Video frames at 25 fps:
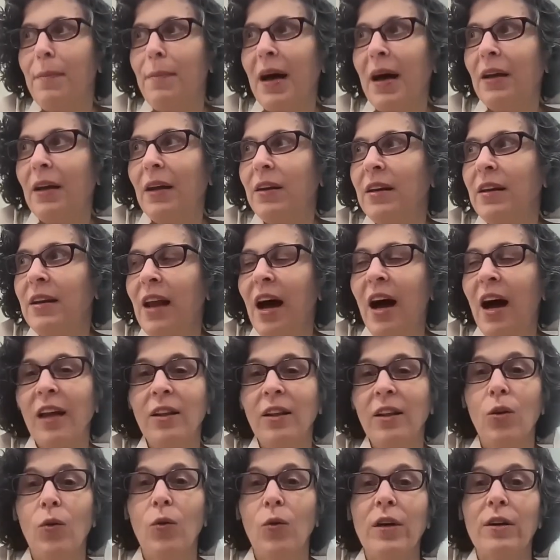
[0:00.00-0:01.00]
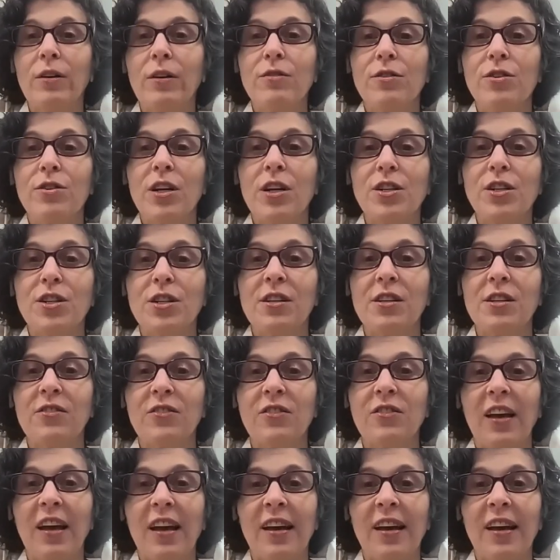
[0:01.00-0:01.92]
about non-lawyer judges,